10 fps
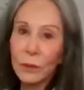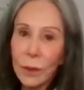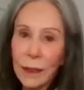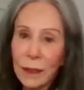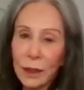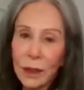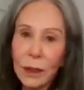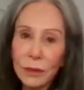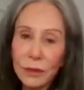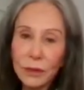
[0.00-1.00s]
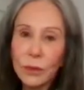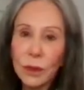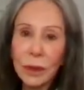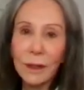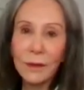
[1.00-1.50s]
the way to go to
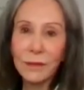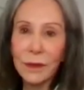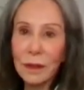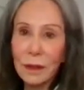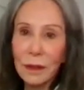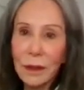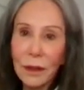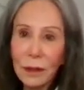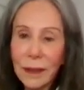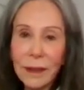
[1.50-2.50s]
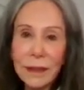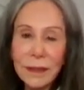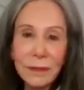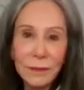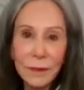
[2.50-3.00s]
ward off all
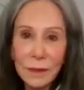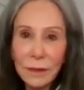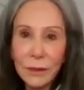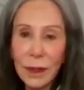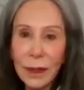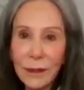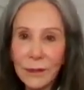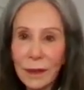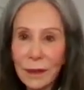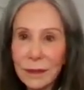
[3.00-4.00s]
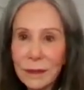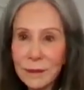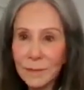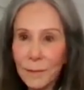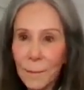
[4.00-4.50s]
kinds of chronic things.
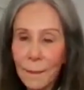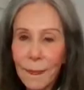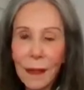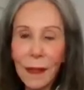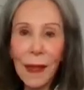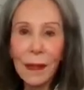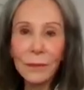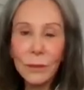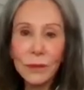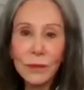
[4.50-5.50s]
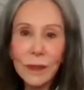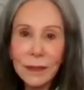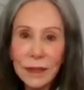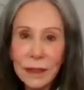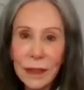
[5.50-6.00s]
And we feel
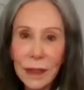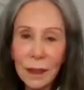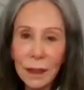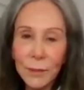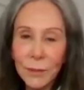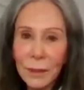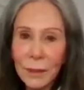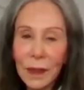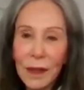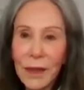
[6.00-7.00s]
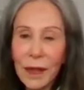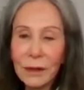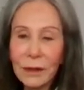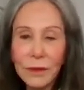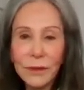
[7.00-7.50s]
today
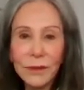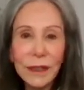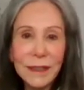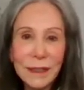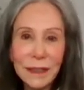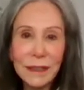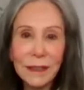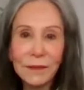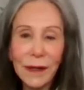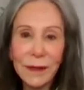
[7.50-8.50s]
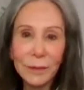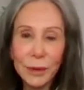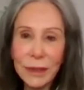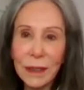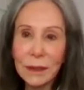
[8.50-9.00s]
that 50 to
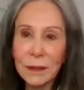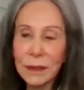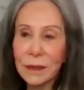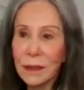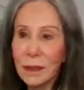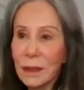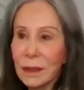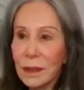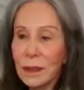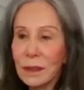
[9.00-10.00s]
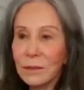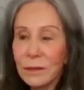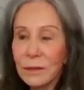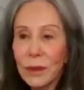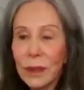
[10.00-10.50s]
65%
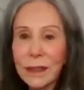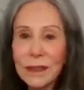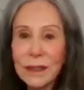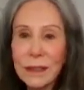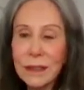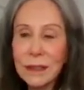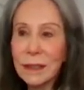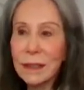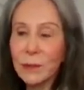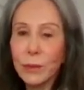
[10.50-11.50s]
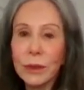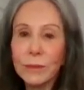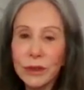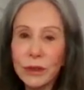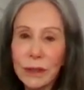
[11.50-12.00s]
of chronic diseases,
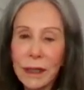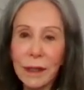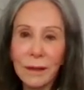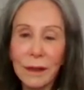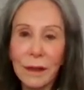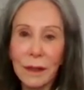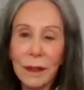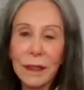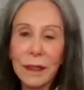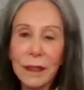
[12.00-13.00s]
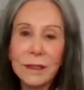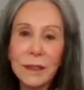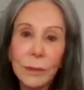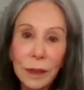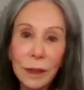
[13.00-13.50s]
premature death, is
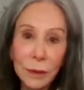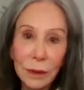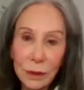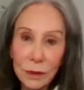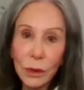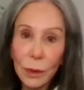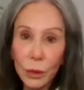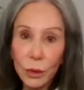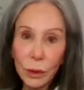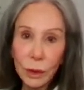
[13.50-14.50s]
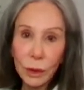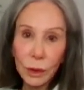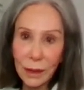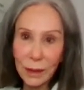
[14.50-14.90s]
attributable to a poor